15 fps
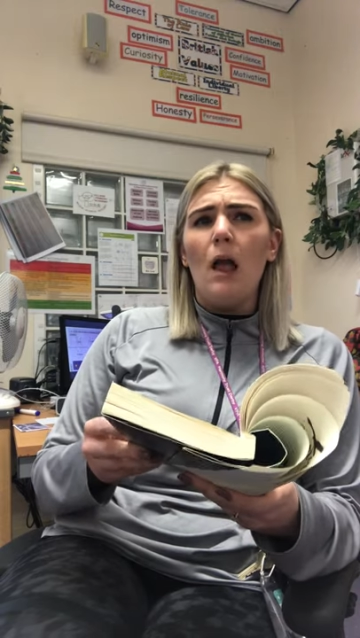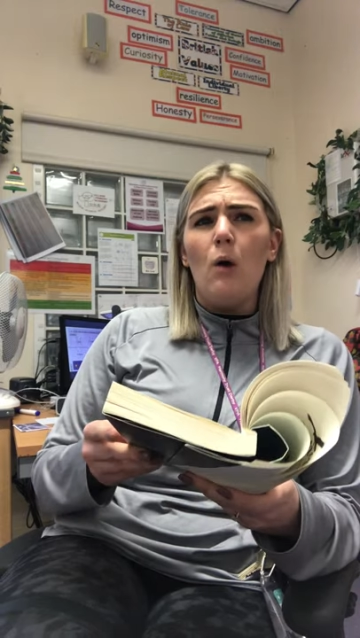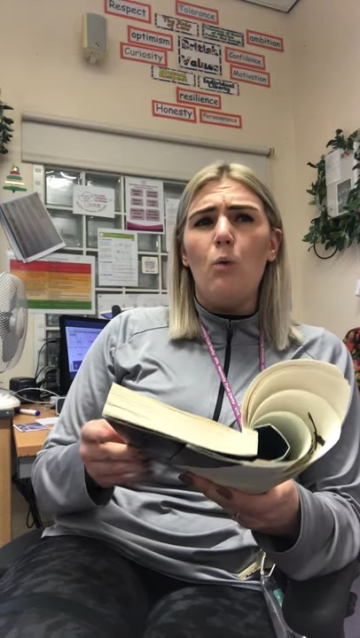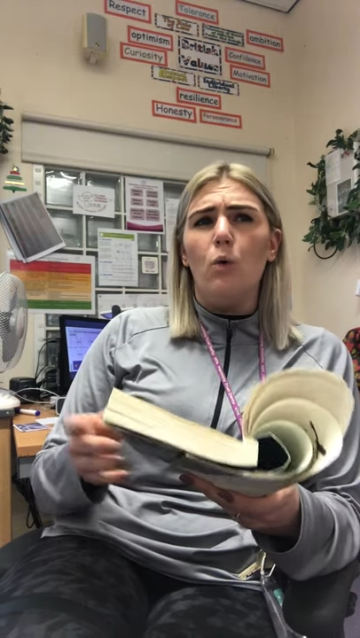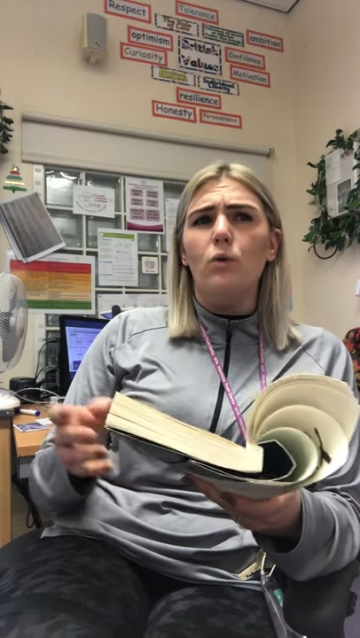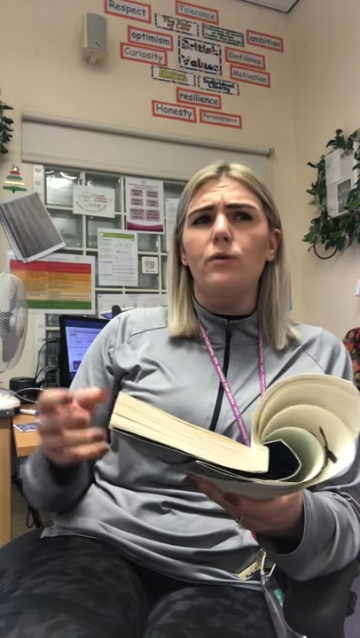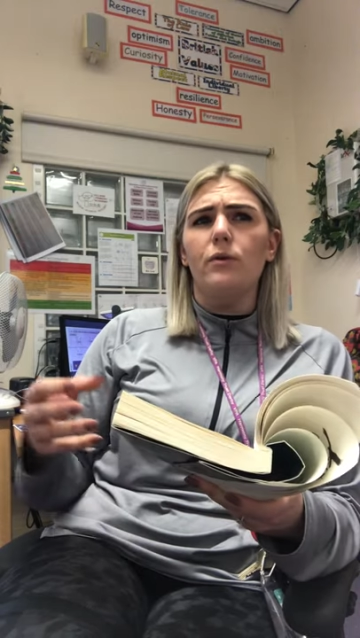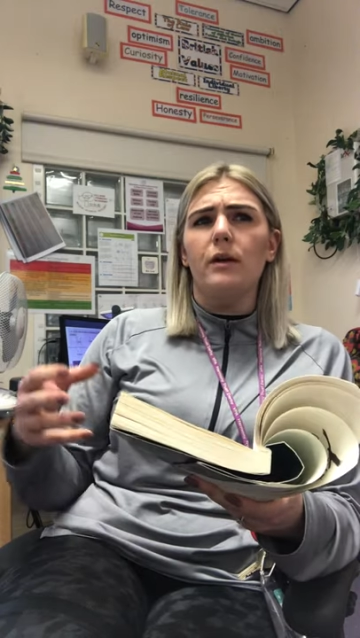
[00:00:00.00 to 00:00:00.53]
A
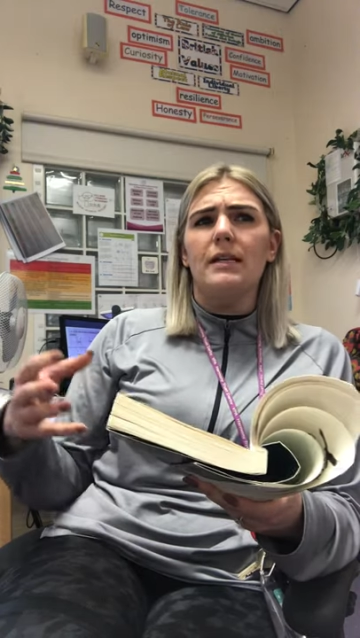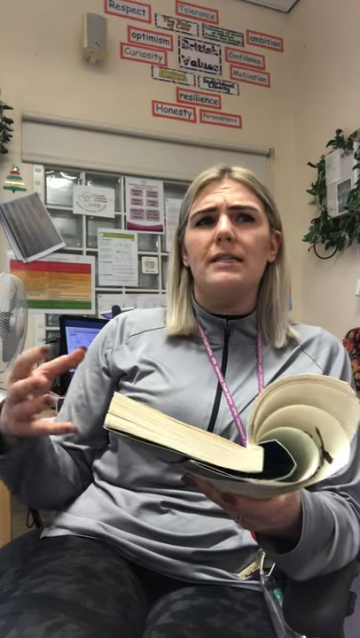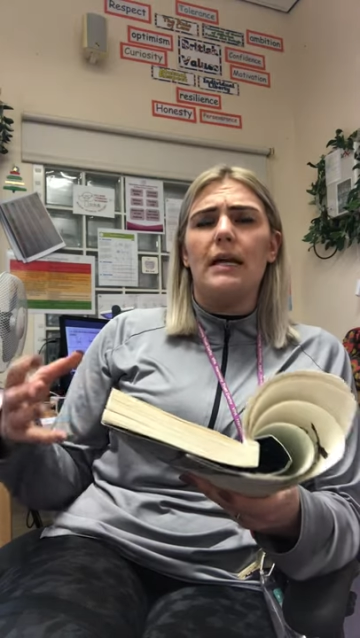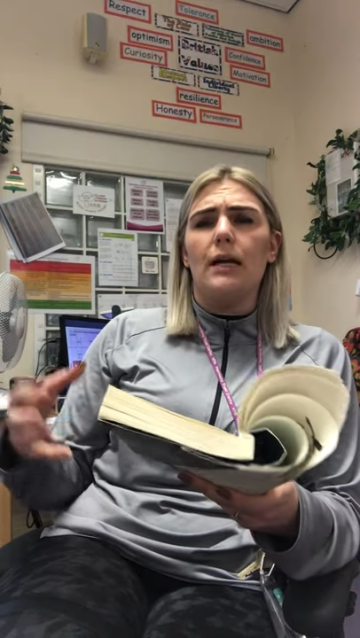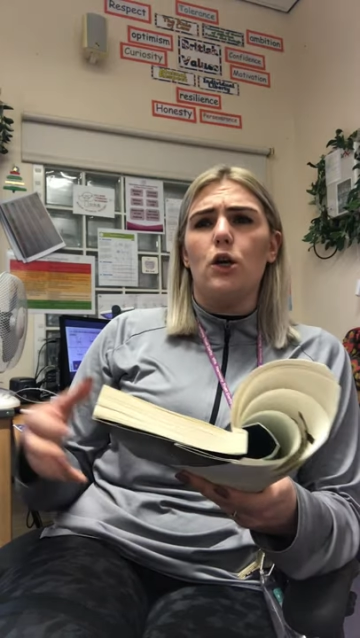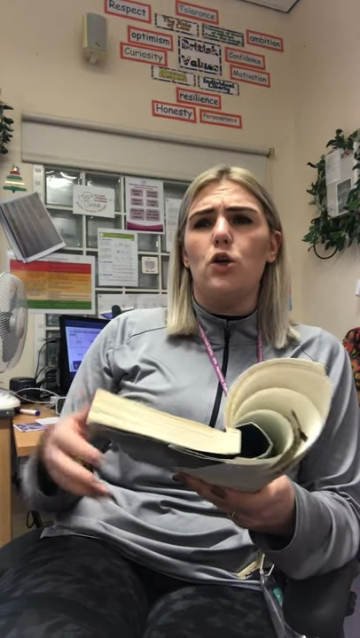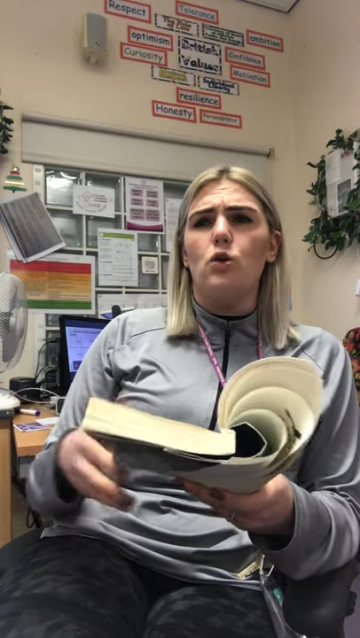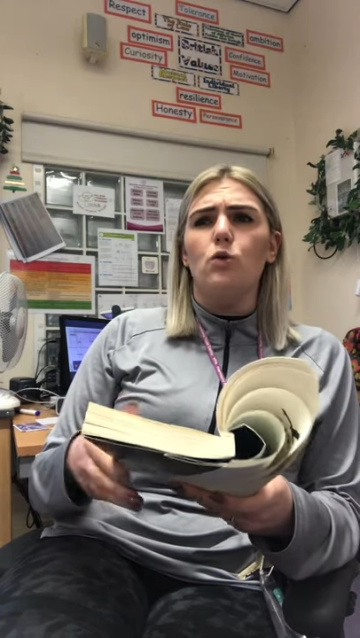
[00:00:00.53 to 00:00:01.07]
wolverine is
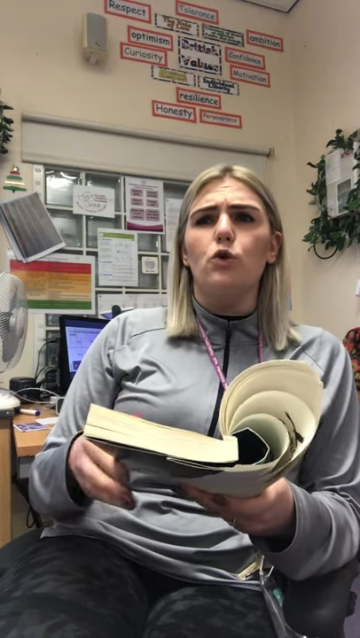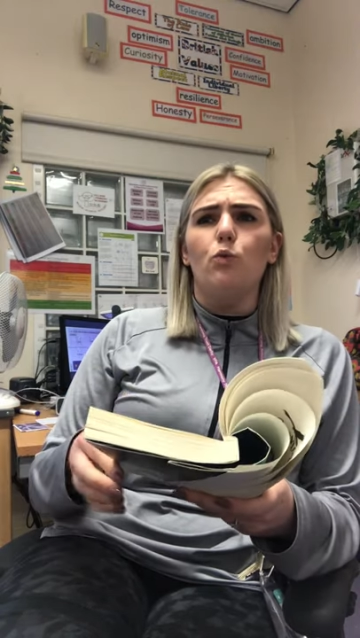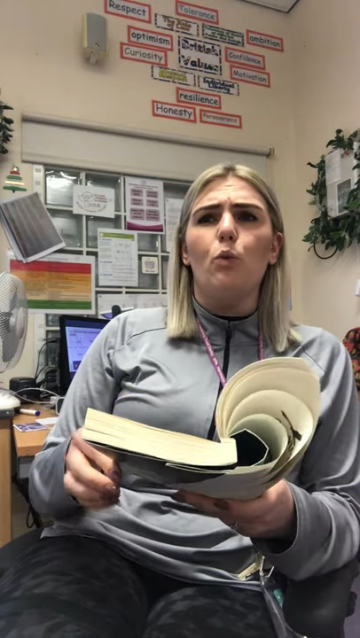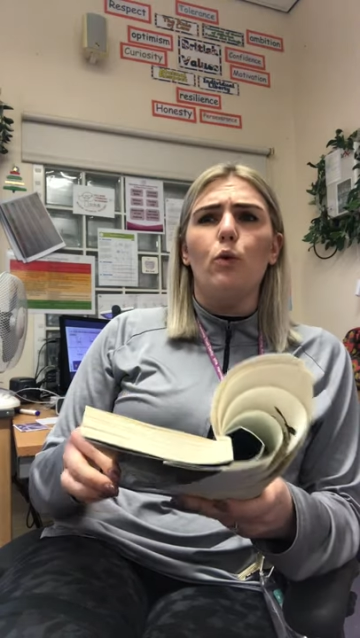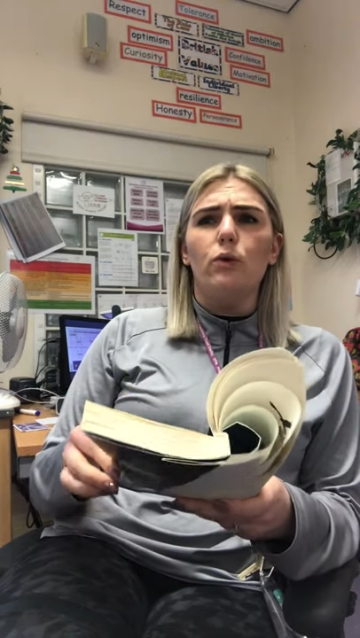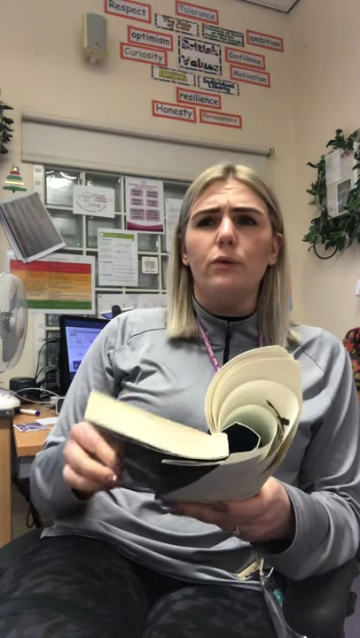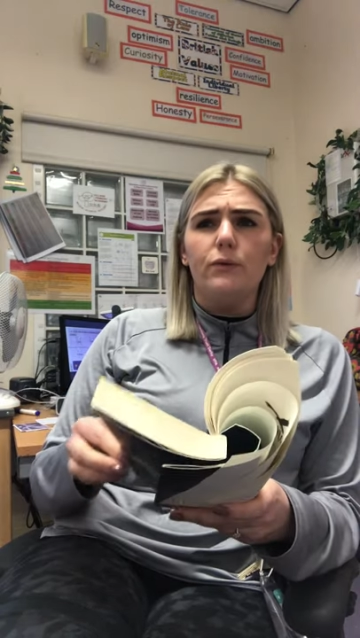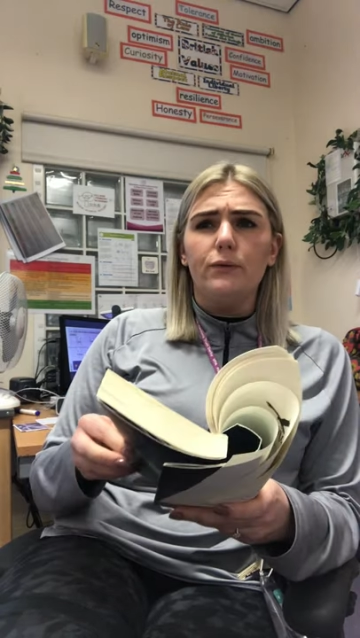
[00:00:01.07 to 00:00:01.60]
like a huge
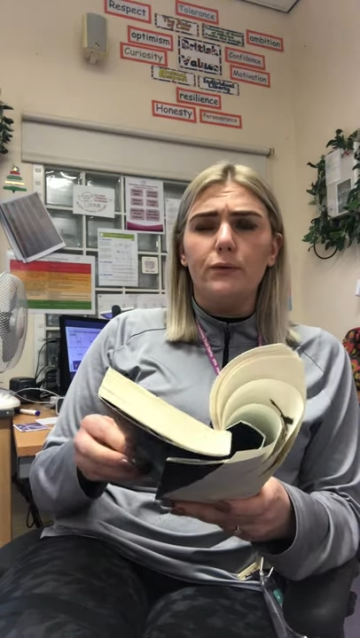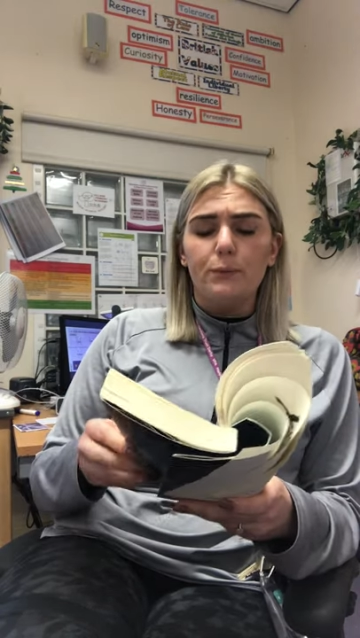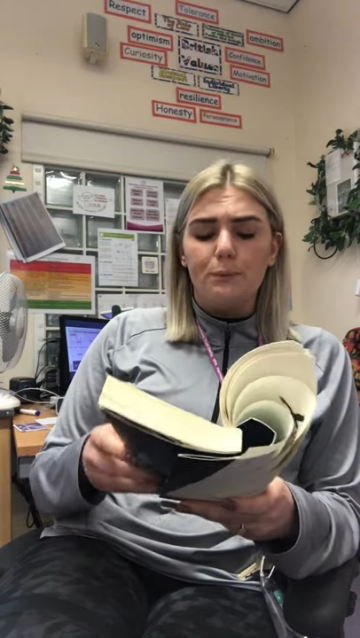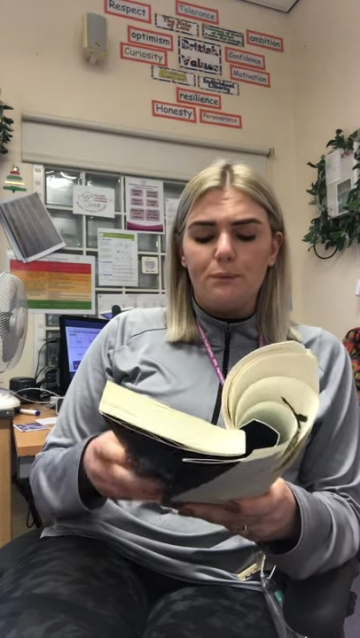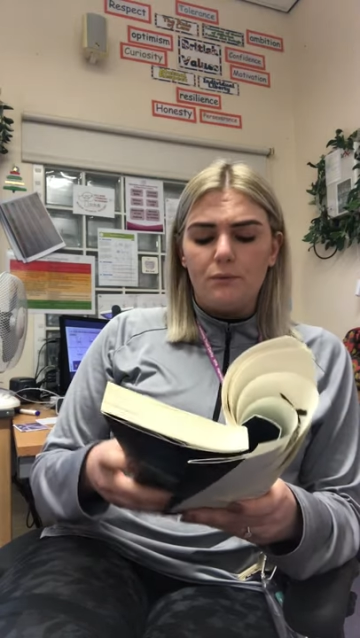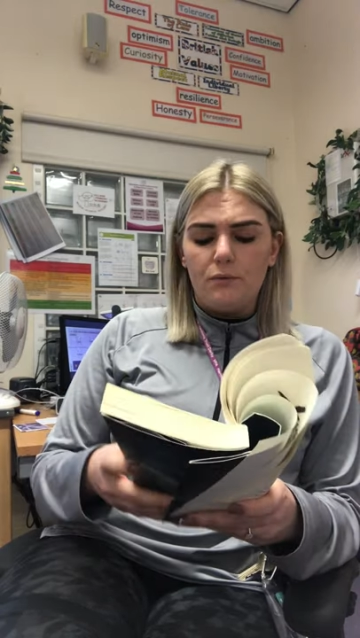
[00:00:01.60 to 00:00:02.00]
wolf.